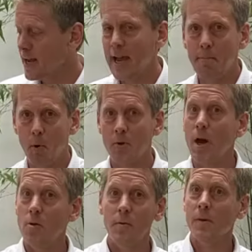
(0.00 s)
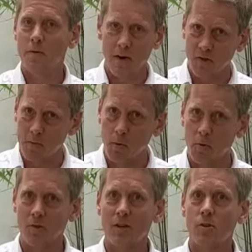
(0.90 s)
In Bordeaux, very simple,
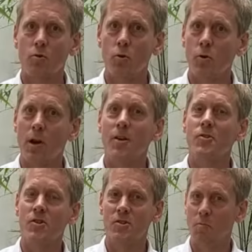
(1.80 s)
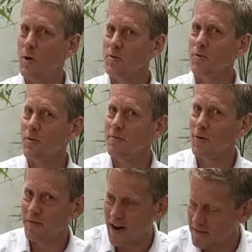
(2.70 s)
because that's the Cru class system, 1, 2, 3, 4,
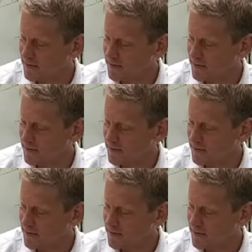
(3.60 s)
5.